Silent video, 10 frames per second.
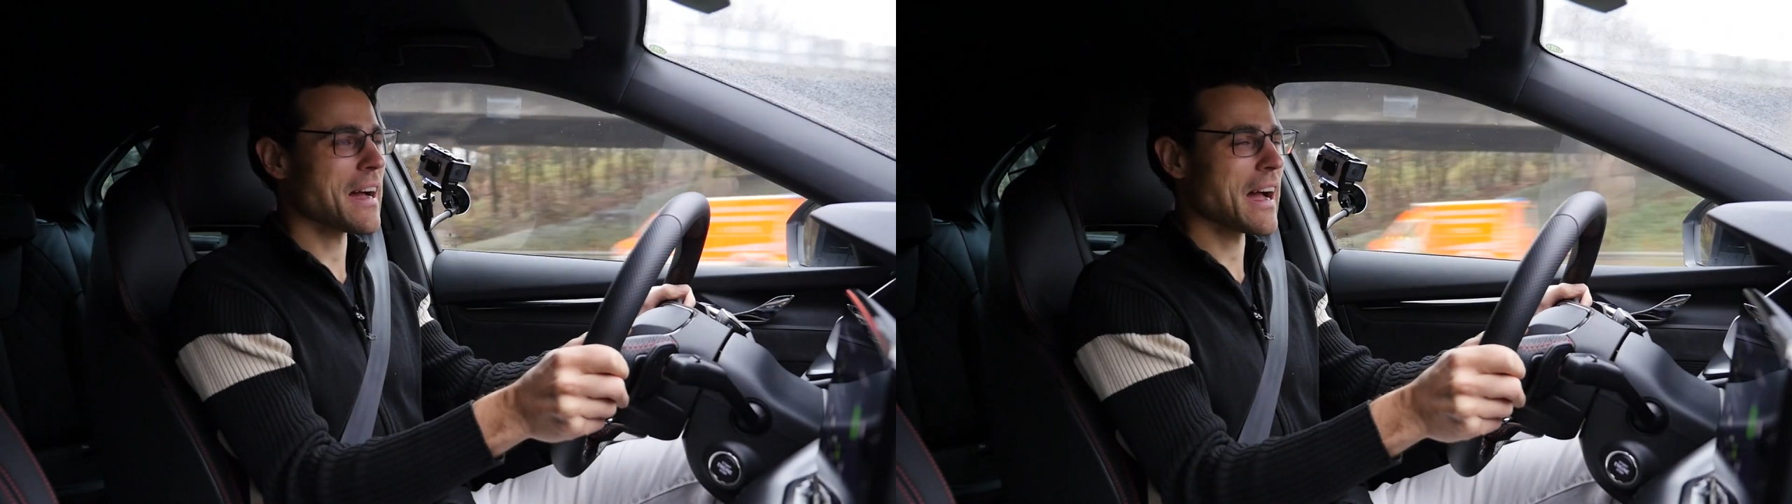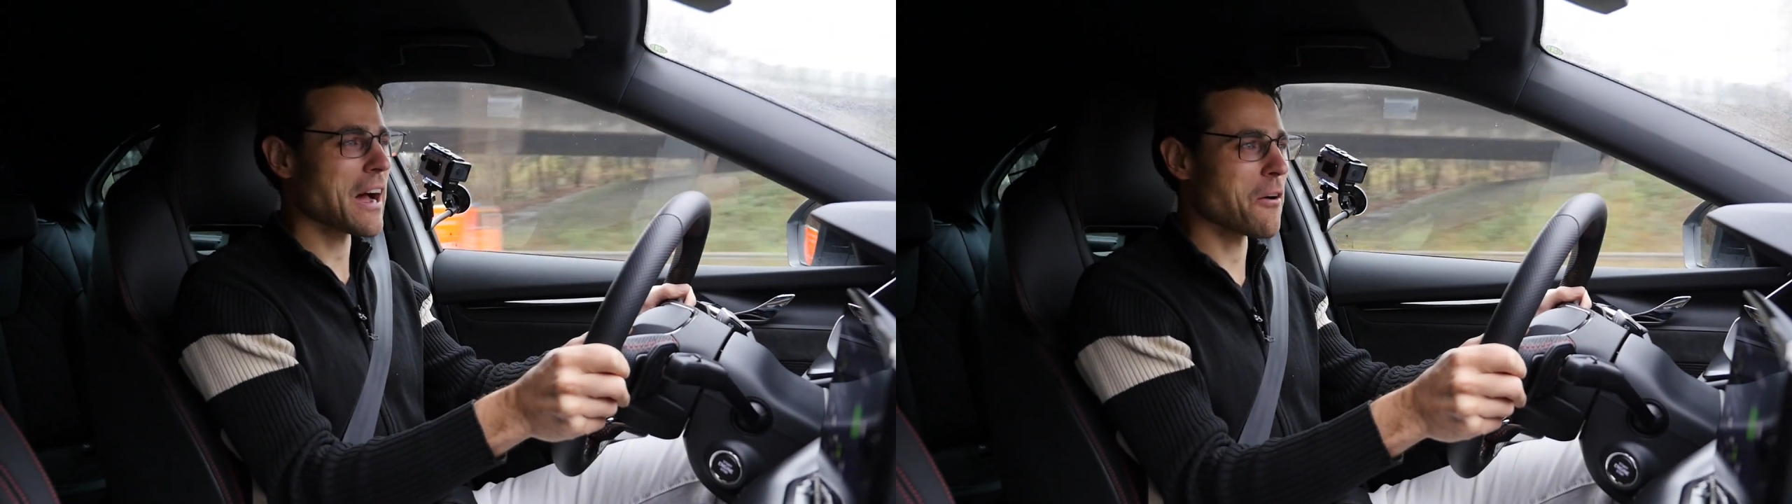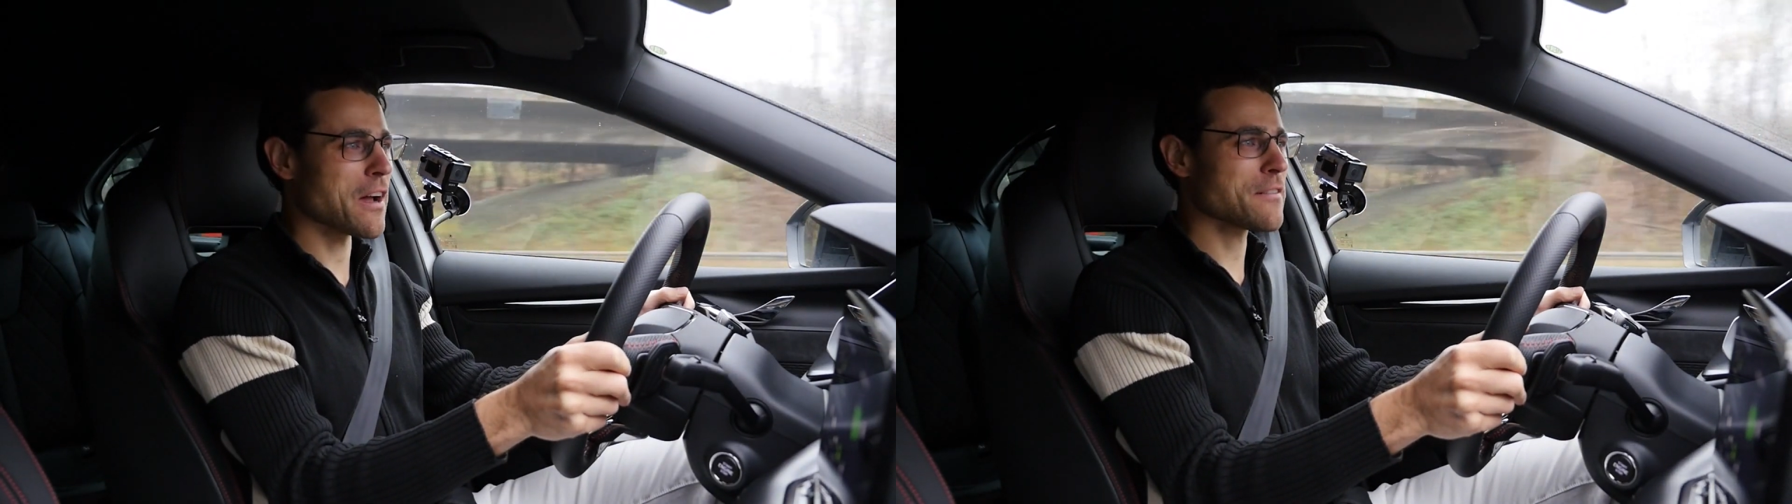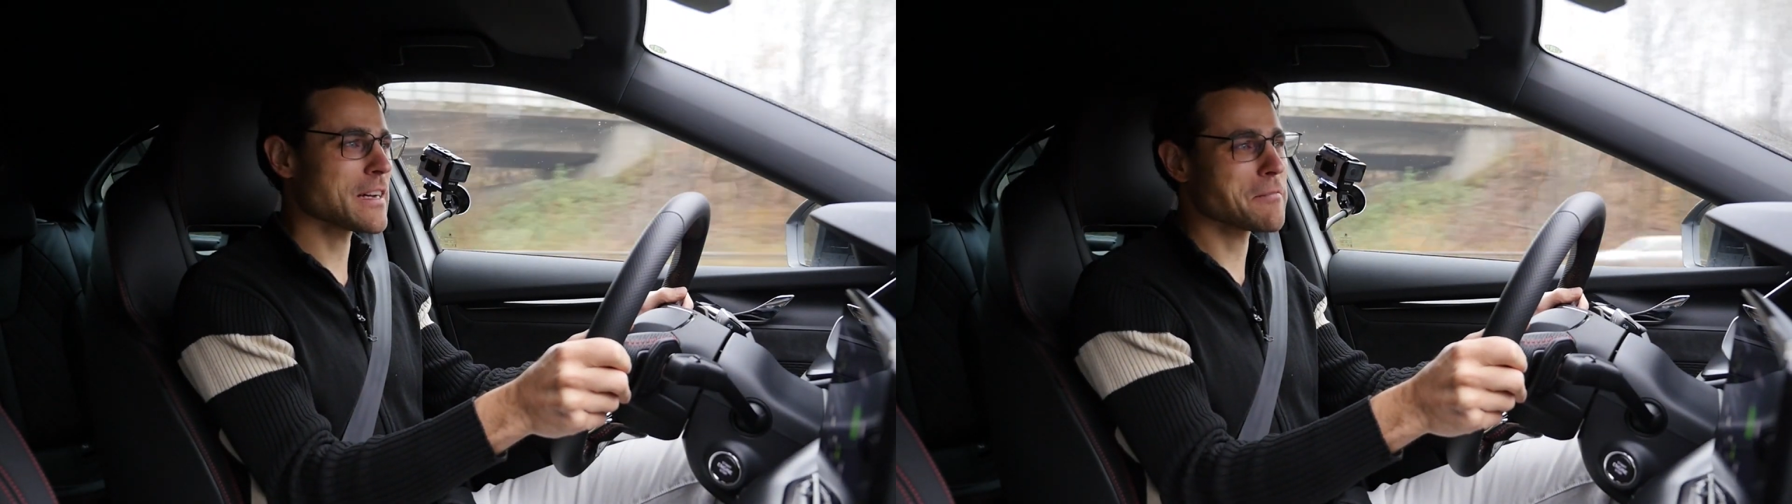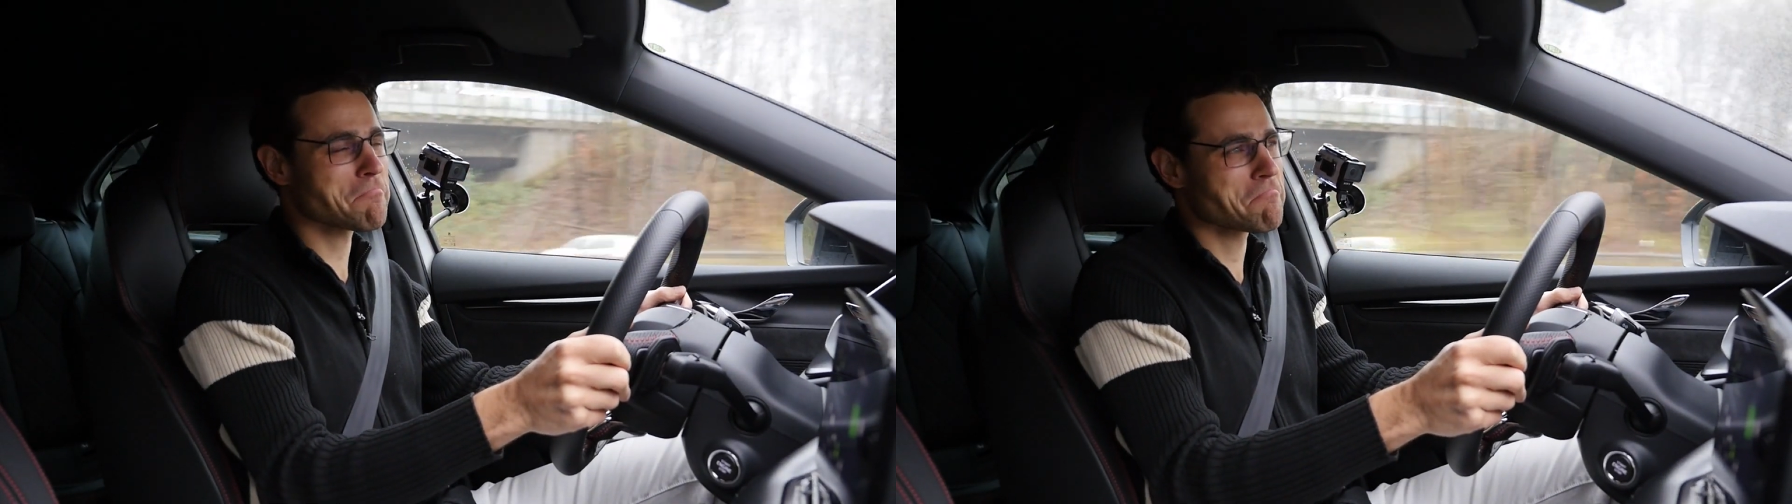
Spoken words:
However,